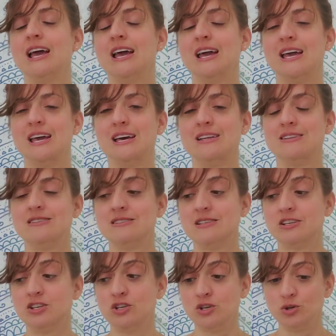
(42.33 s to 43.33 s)

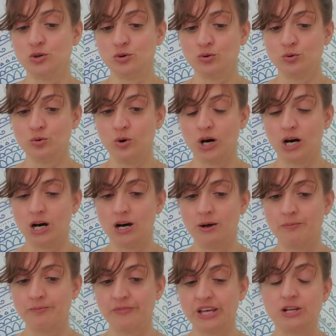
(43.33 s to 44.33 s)
and you
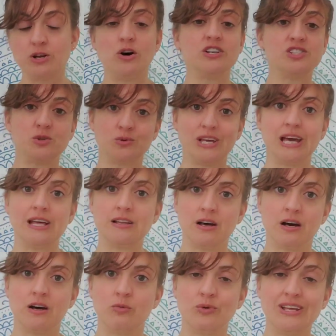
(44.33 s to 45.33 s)
um, can also get
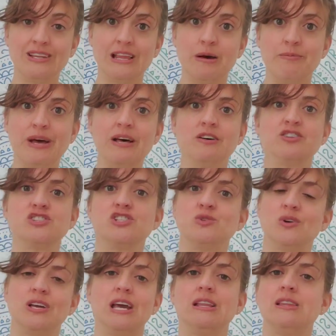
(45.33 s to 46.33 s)
uh, ring that bell so
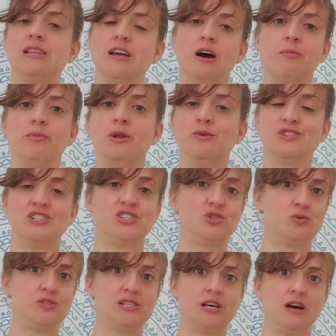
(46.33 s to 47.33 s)
you can get the uploads as
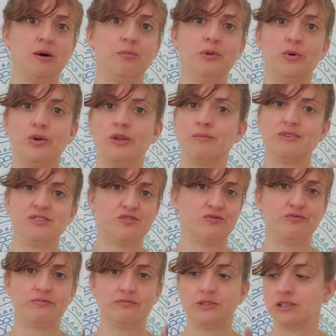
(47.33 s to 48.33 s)
soon as I upload them. As
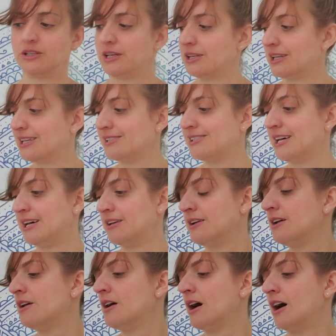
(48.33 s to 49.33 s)
you know, like I said,
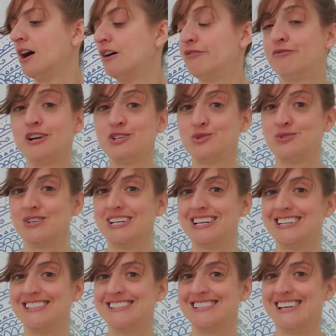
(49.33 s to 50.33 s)
uh, fresh
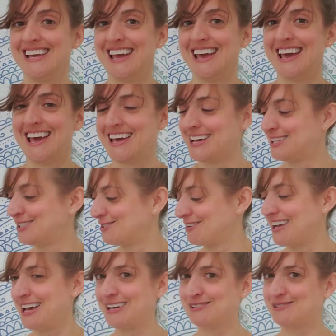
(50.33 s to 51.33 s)
readings. Yeah, extra,
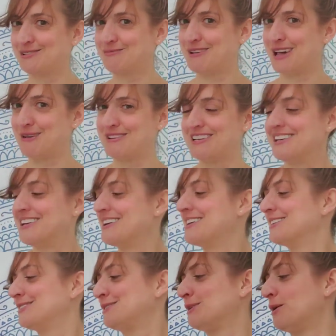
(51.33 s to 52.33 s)
extra, baby.
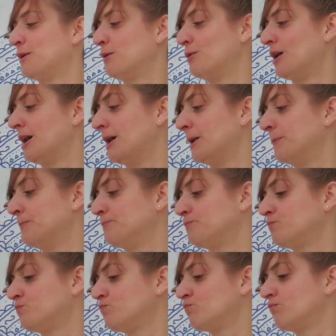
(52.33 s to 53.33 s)
So
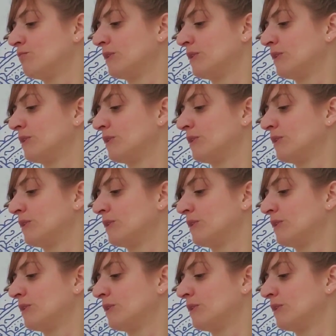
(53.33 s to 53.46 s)
um,